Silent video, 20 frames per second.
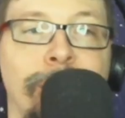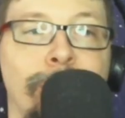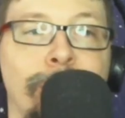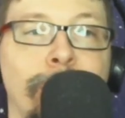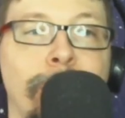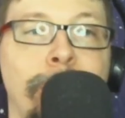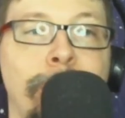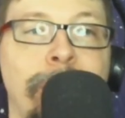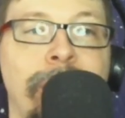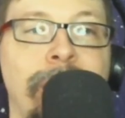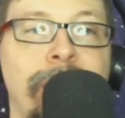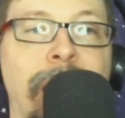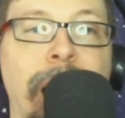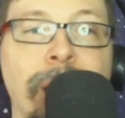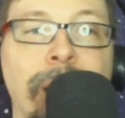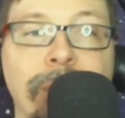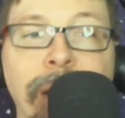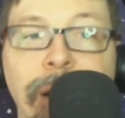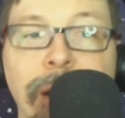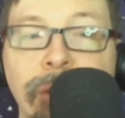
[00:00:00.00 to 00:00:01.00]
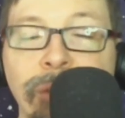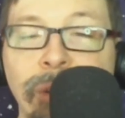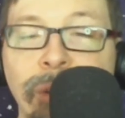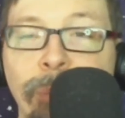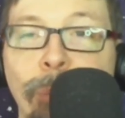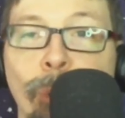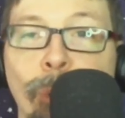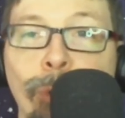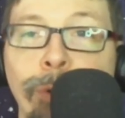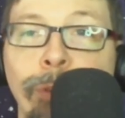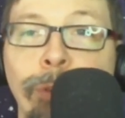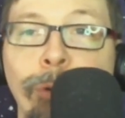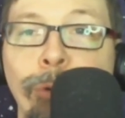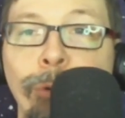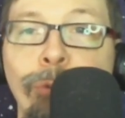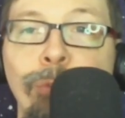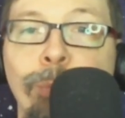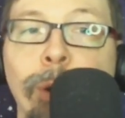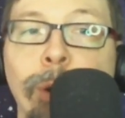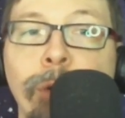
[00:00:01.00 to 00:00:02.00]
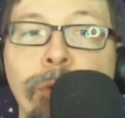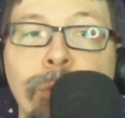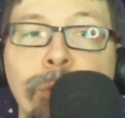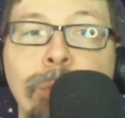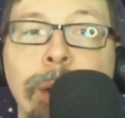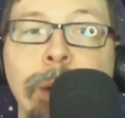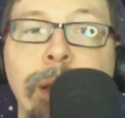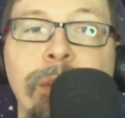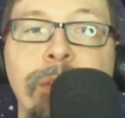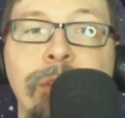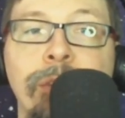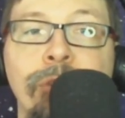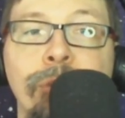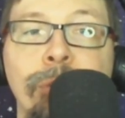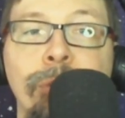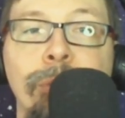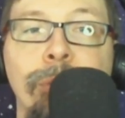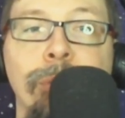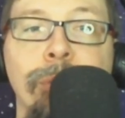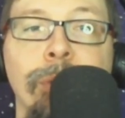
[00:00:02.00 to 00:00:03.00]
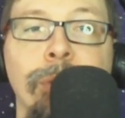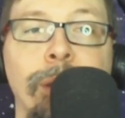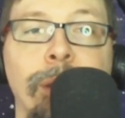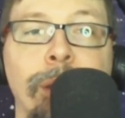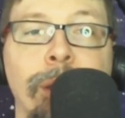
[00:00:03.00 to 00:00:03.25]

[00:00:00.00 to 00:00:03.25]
Maybe iron out some more of those Marvel rights issues?